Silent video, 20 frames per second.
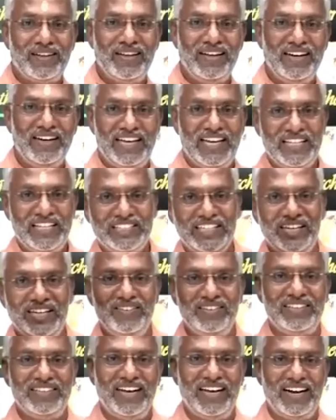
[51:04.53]
In Krishna
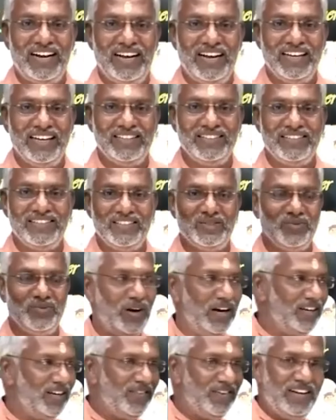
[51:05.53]
Avatara, he says,
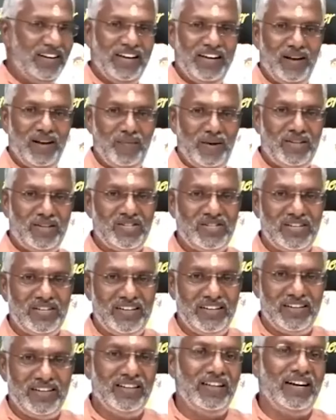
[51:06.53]
whatever he
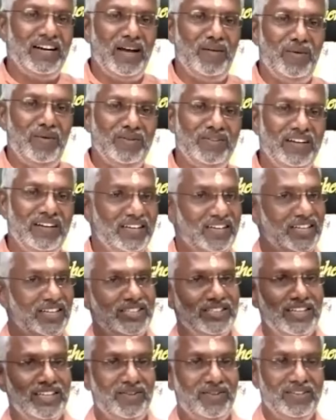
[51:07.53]
demonstrated in the Rama Avatara,
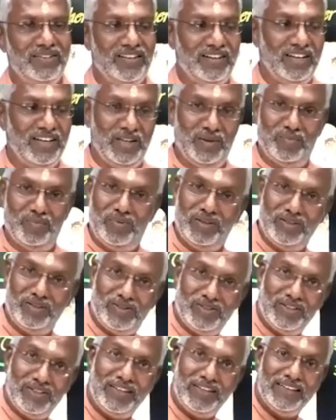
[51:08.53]
Krishna Avatara, he brings
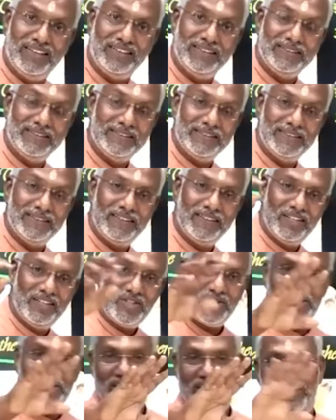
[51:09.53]
the
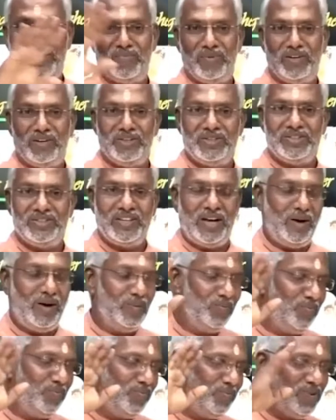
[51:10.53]
statements
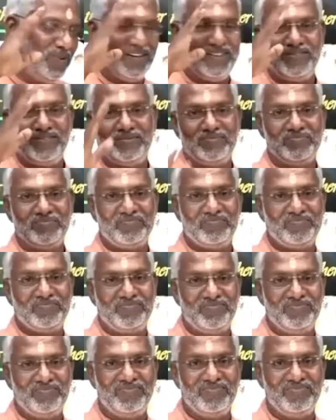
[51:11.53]
up.
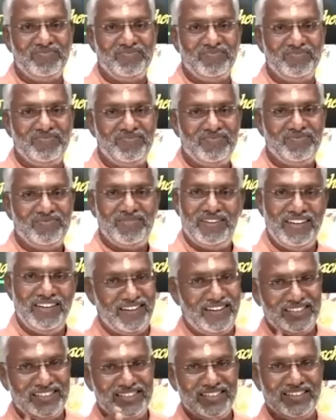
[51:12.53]
Very
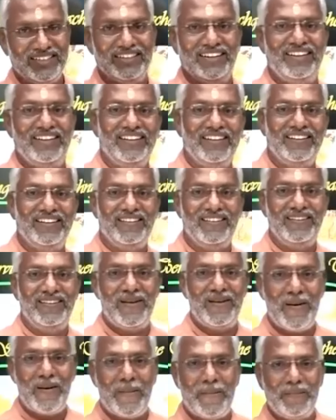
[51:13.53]
interesting, right?
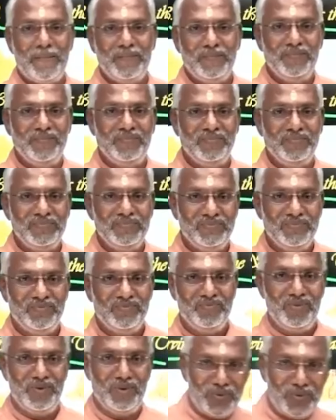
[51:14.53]

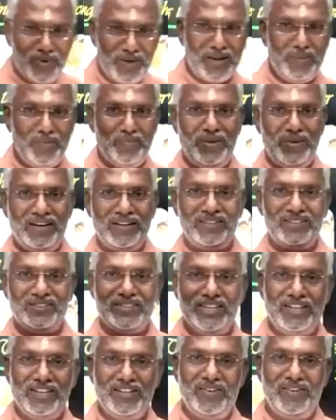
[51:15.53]
But when you compare this
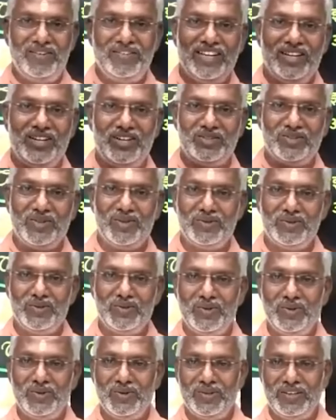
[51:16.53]
kind of avatars
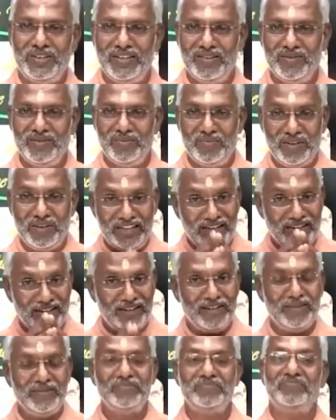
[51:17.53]
also, very brilliant.